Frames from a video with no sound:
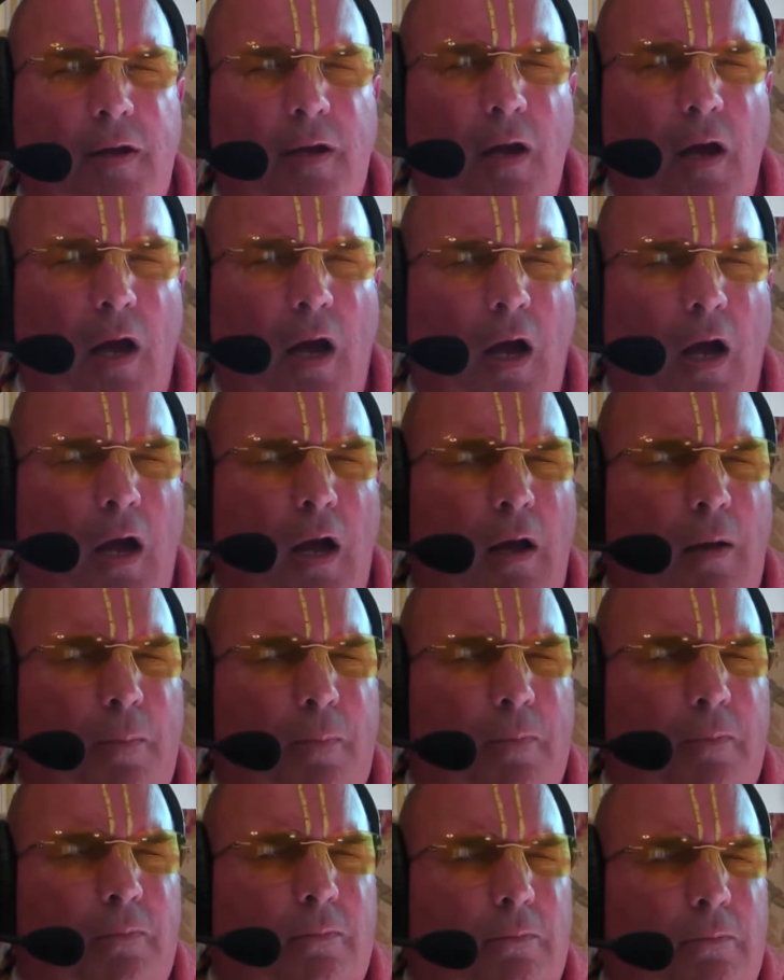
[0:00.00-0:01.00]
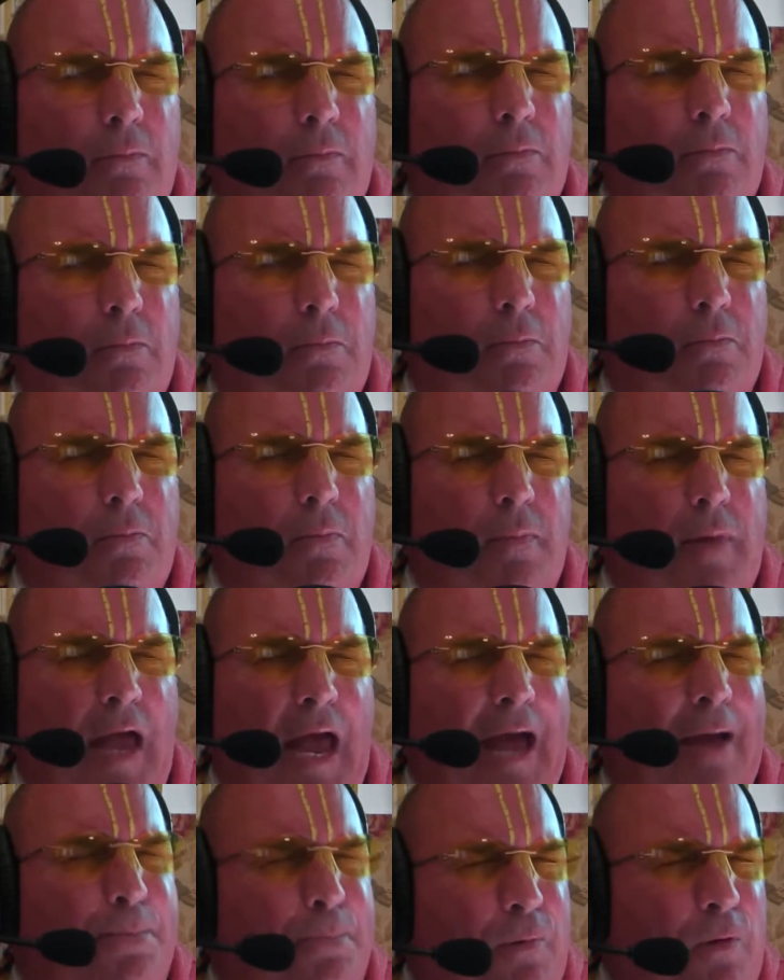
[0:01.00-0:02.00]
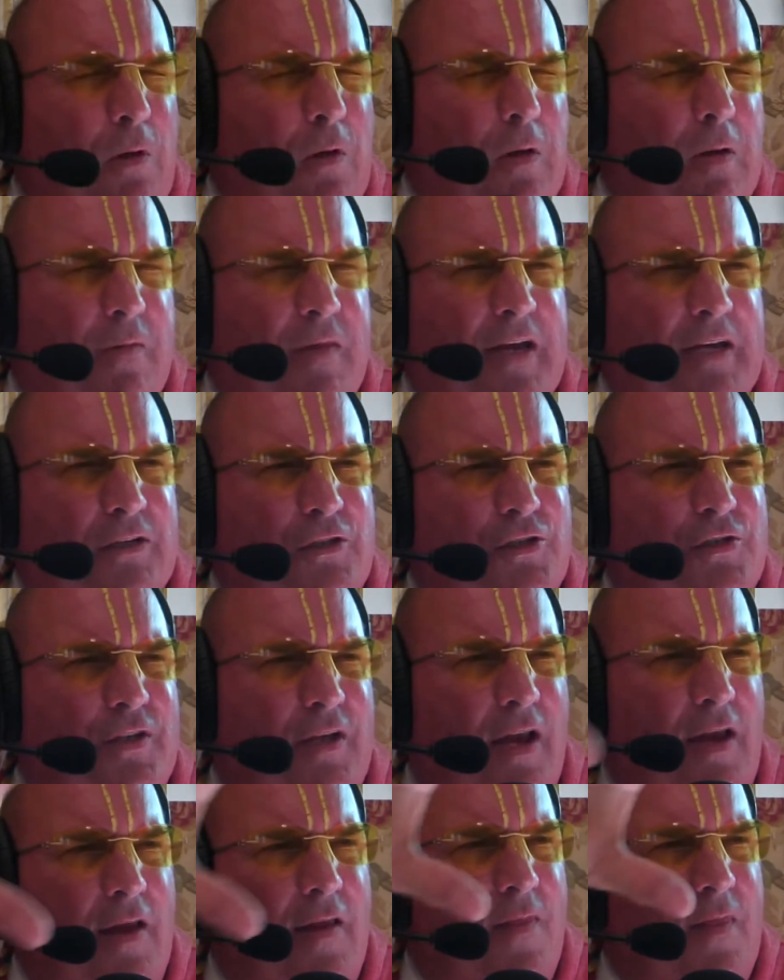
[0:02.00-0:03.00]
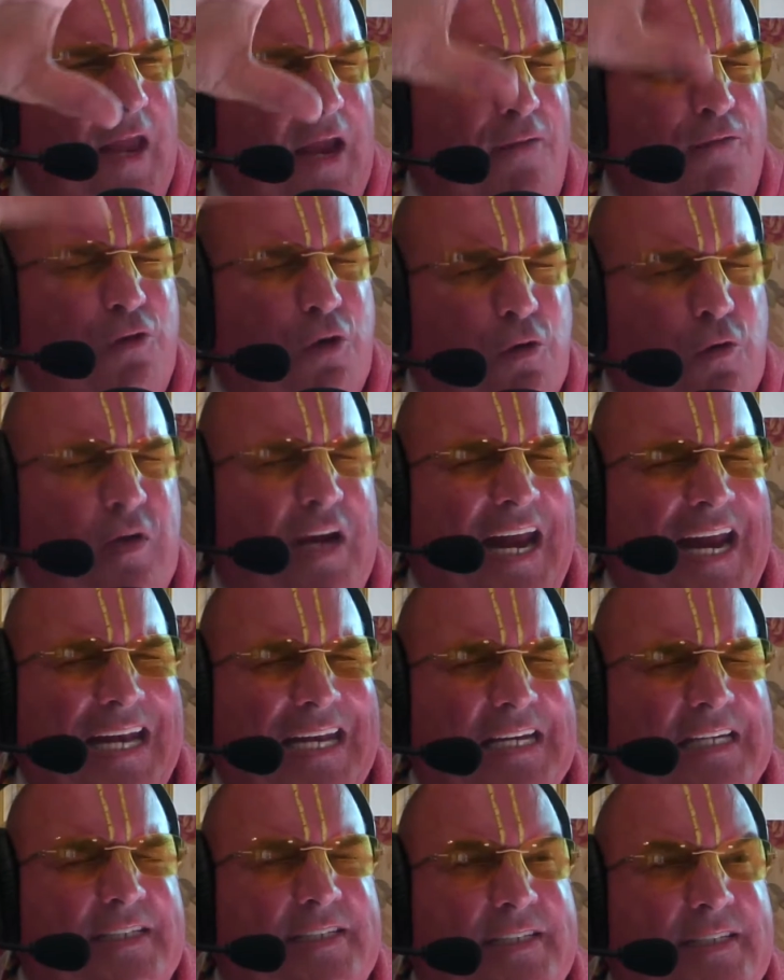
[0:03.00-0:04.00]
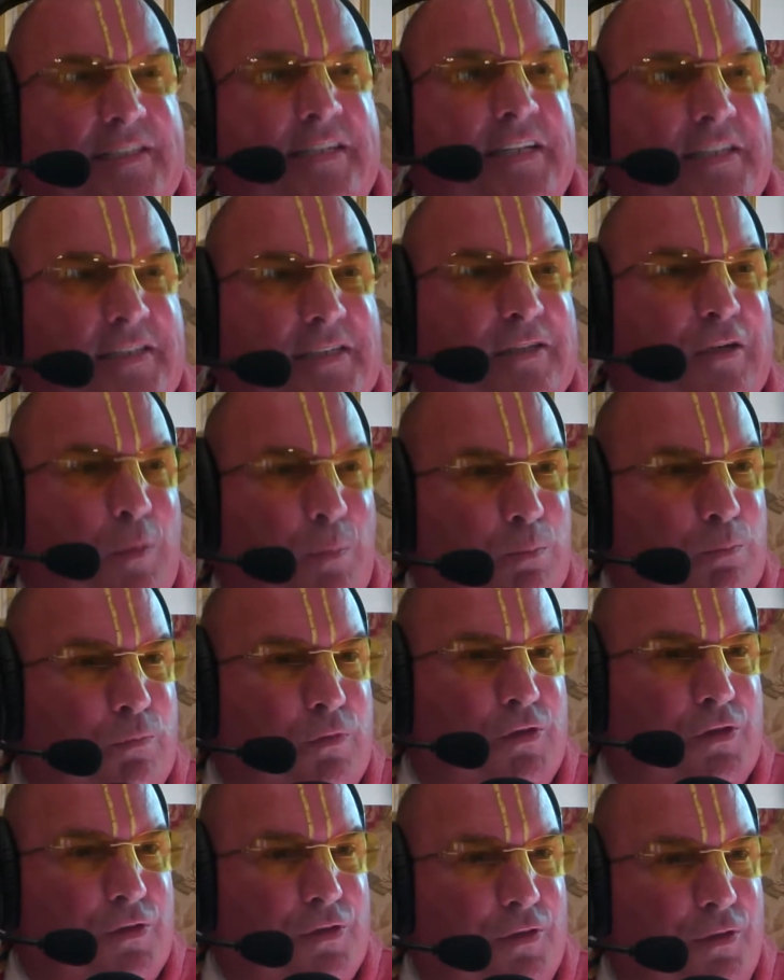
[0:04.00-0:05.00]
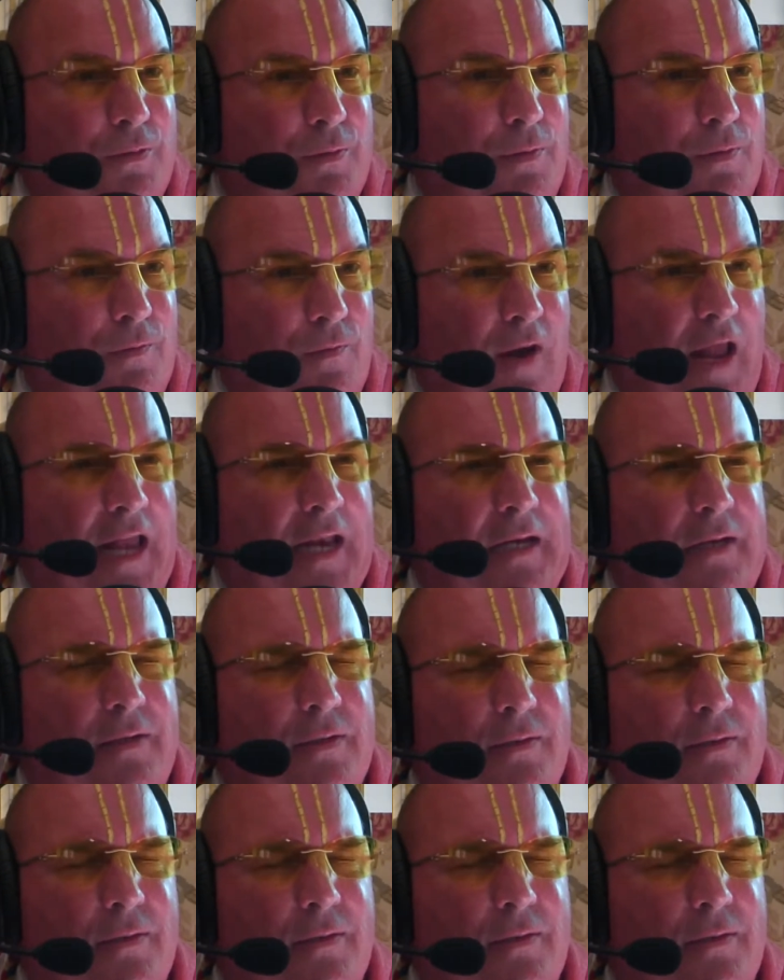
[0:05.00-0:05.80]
Apple, they've created systems, right?